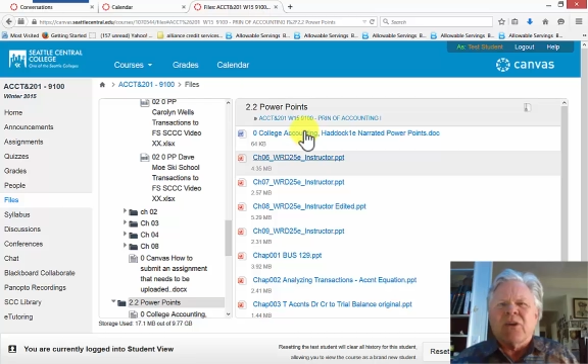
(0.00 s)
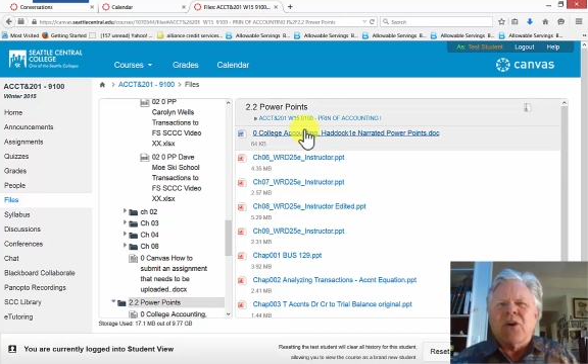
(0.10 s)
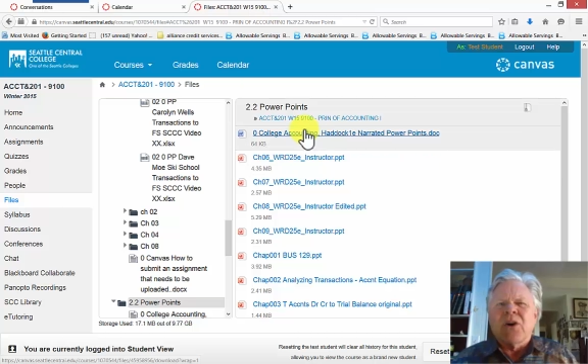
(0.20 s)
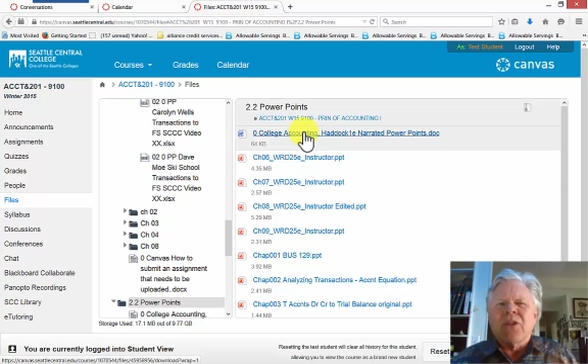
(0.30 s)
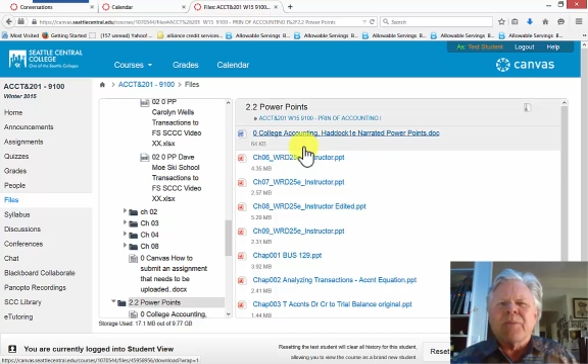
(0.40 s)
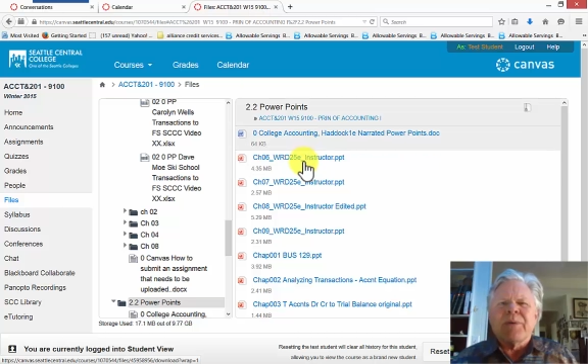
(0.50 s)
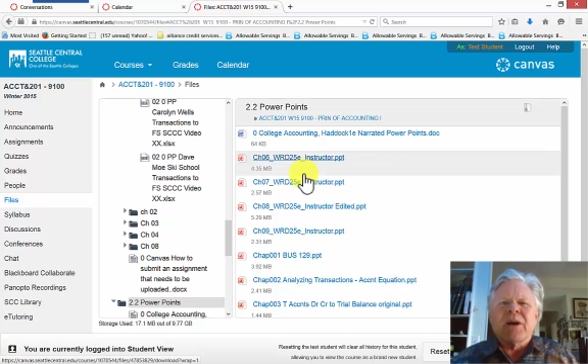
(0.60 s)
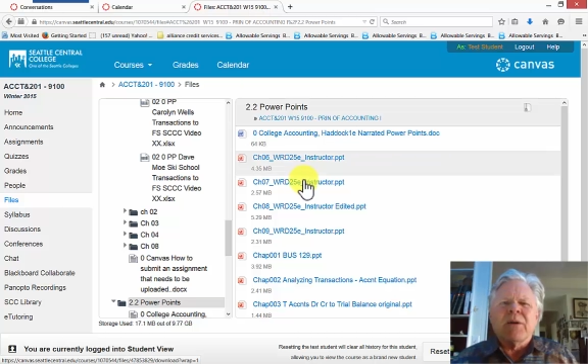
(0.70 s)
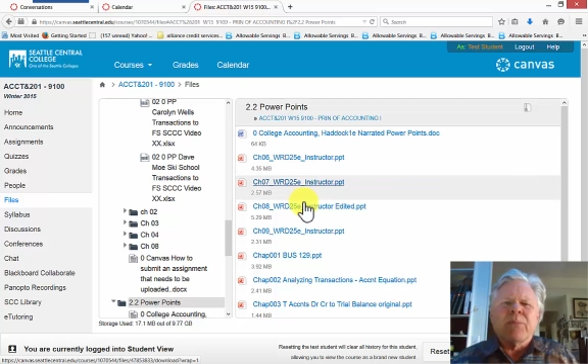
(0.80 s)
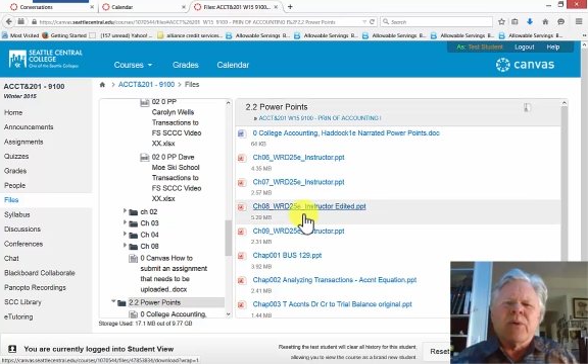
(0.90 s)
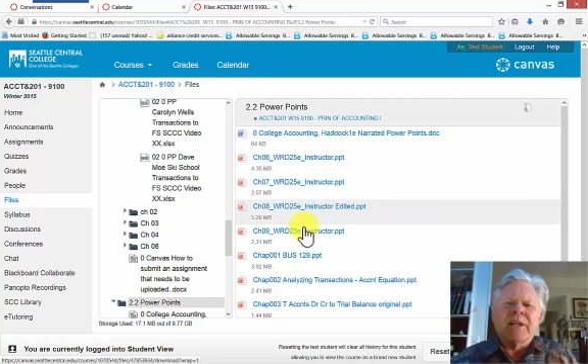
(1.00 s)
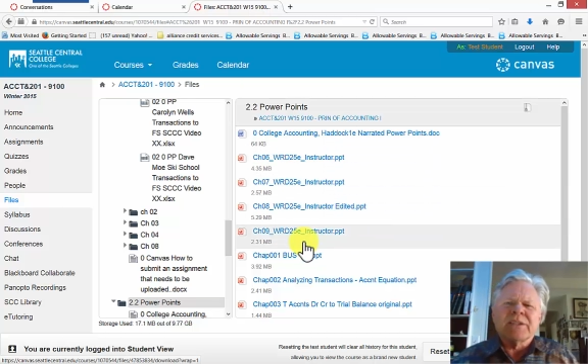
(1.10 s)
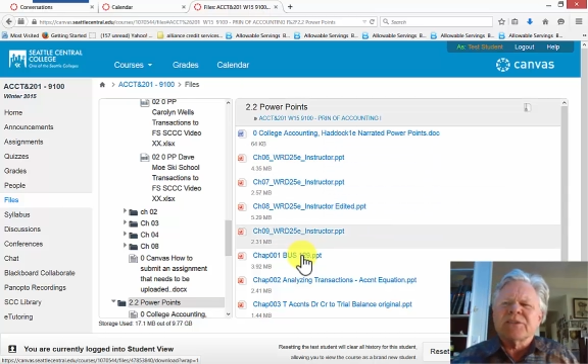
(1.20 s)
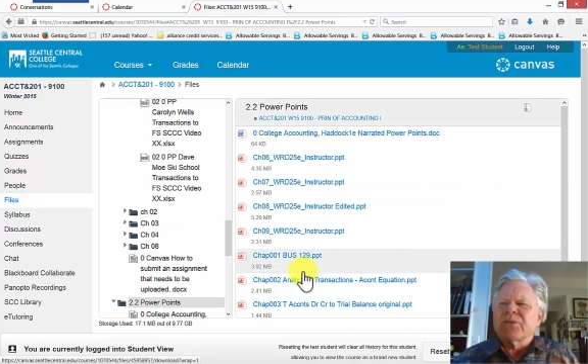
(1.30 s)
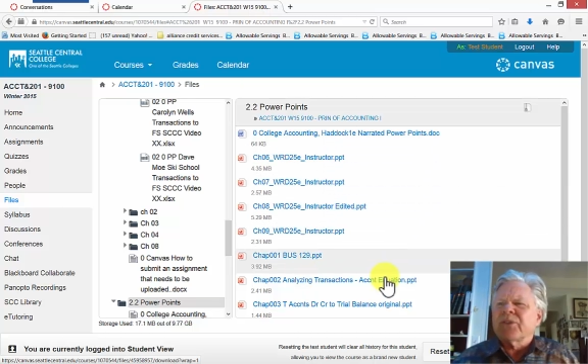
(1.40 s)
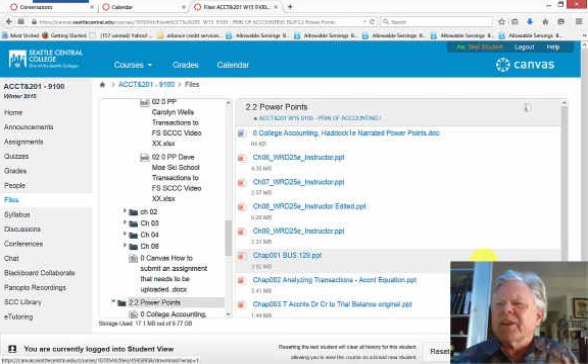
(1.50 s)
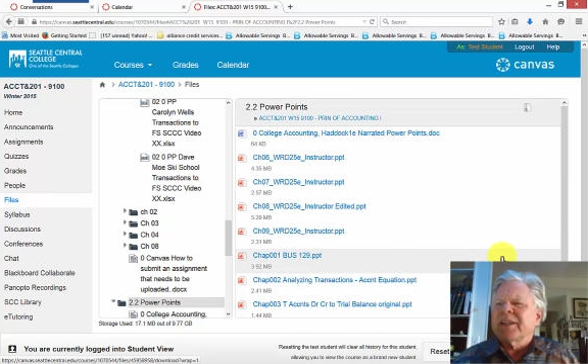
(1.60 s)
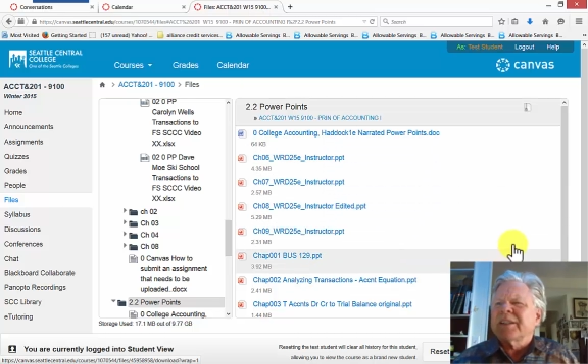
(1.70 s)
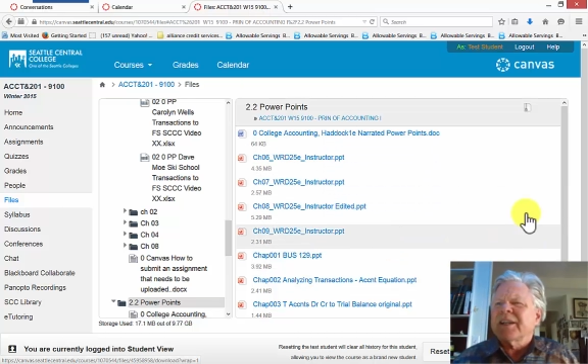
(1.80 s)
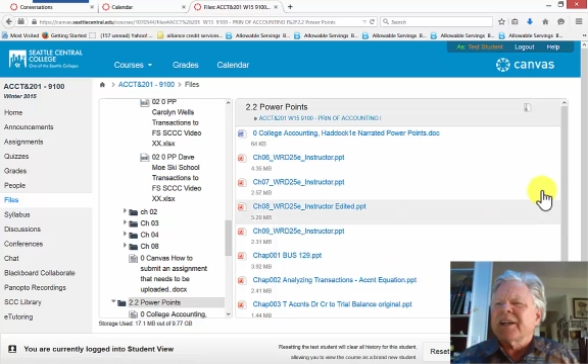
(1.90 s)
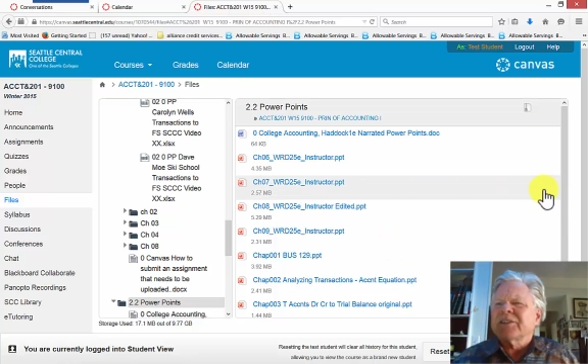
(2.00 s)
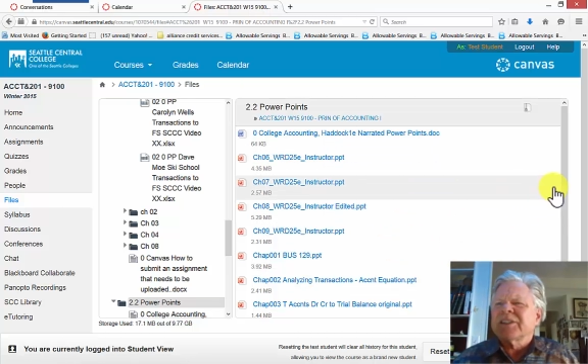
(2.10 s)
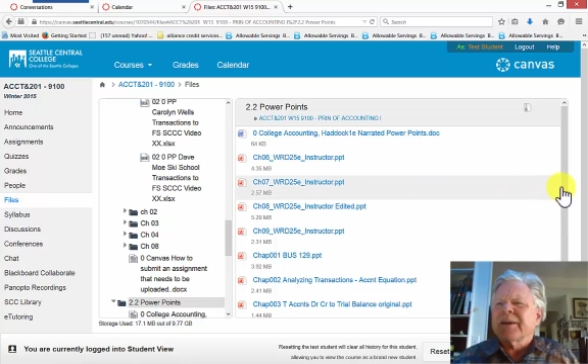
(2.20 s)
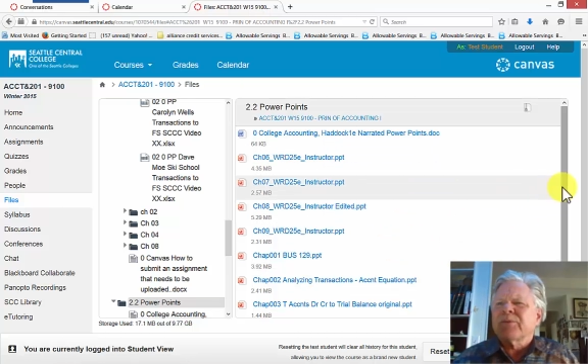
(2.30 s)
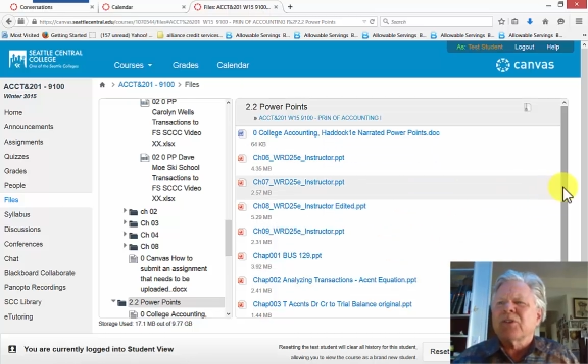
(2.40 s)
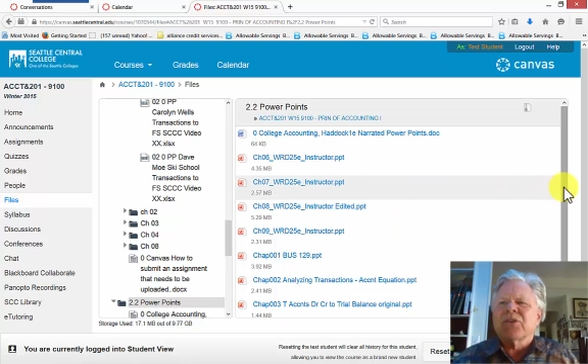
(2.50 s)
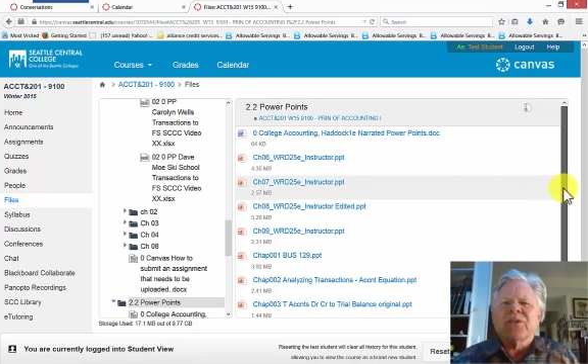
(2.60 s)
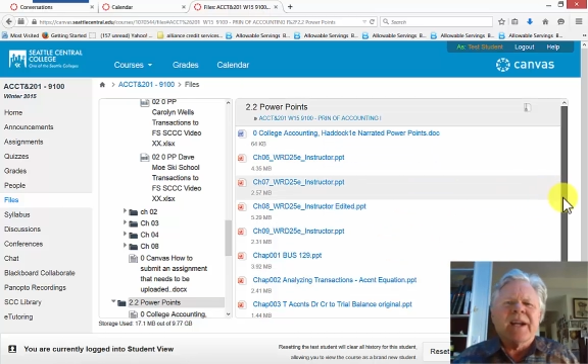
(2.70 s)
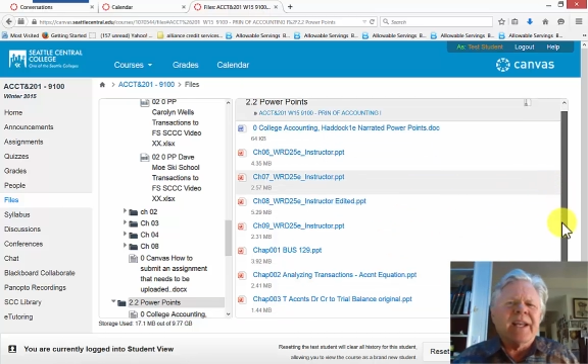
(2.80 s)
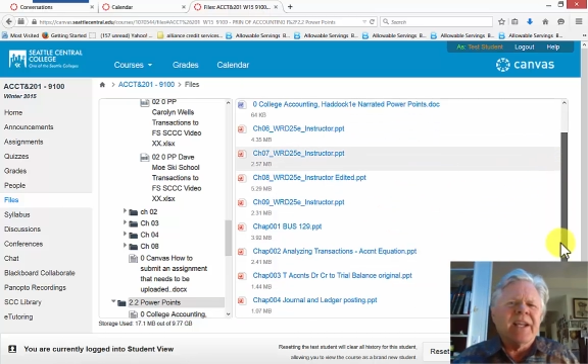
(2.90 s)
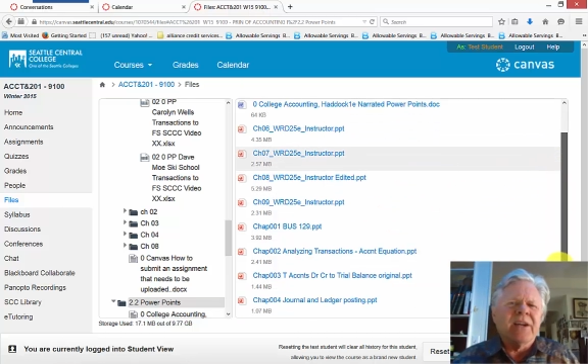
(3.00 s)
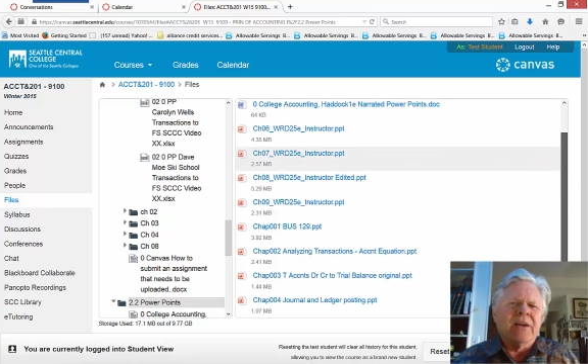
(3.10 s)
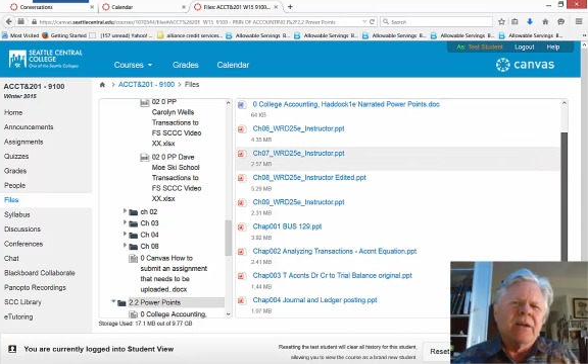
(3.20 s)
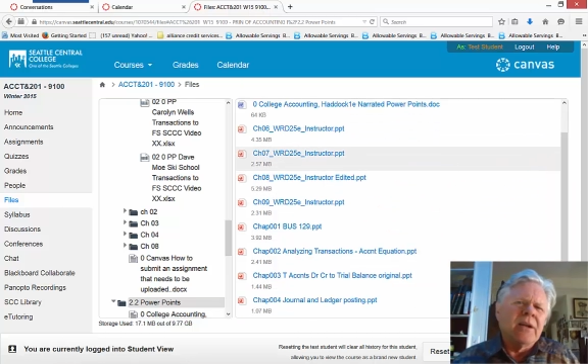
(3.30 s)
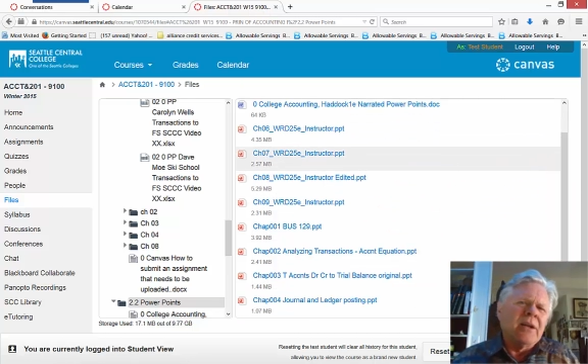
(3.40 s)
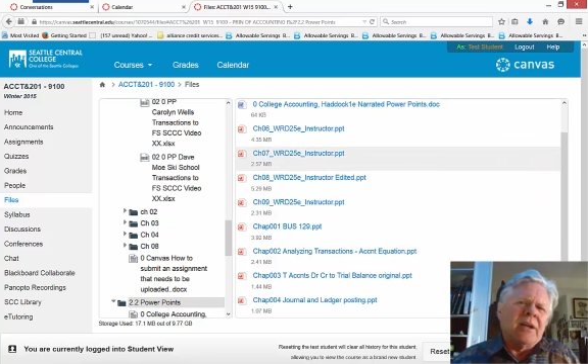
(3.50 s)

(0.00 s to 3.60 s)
and all the PowerPoints for the entire chapter are right here.